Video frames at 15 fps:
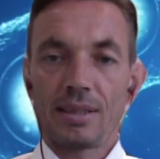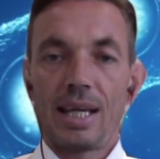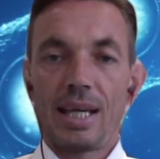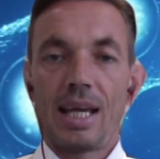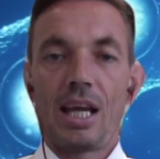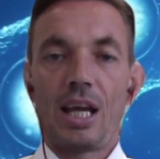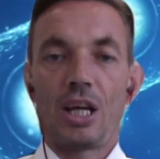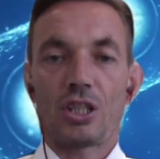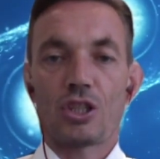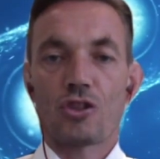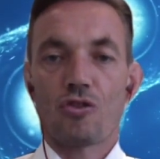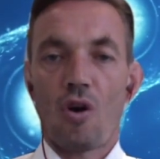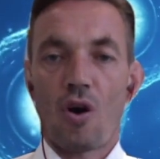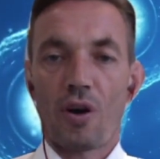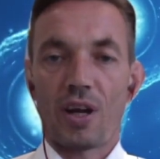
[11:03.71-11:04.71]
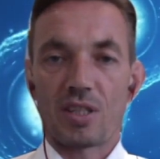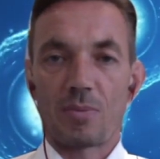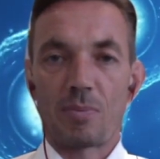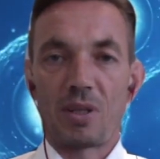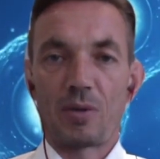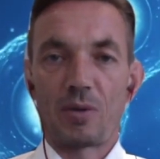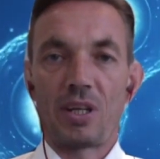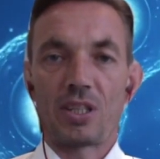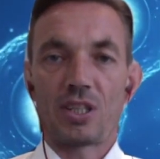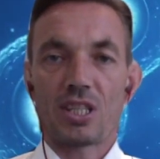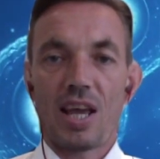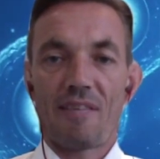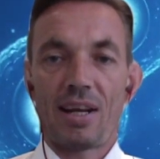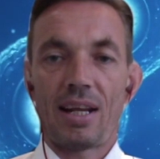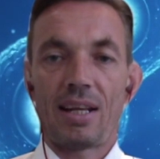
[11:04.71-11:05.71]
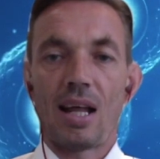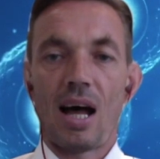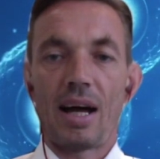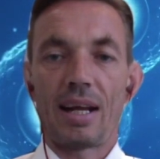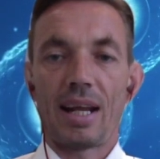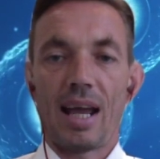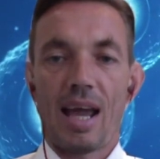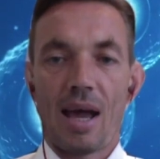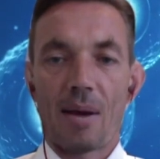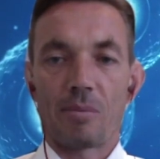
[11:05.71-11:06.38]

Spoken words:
is strongest between 7 and 9 a.m.